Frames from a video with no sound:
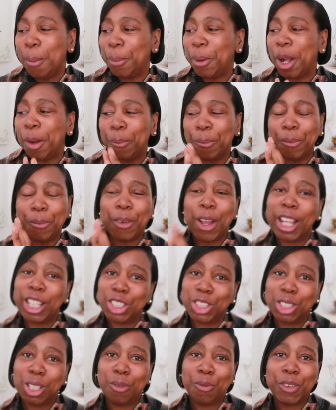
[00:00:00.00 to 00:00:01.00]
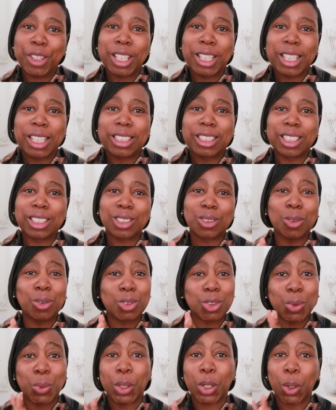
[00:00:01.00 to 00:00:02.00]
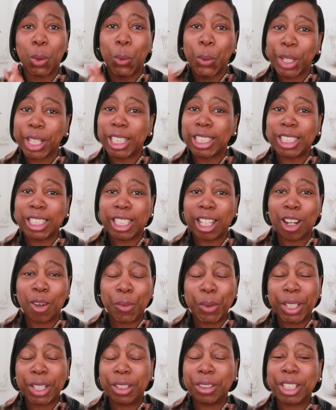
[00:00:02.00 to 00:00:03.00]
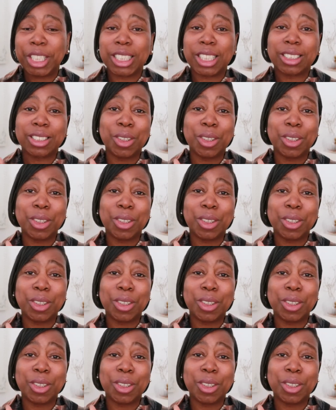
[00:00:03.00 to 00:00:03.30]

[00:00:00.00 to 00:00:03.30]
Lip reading: but I'm actually thinking to sort of do a quick DIY on this.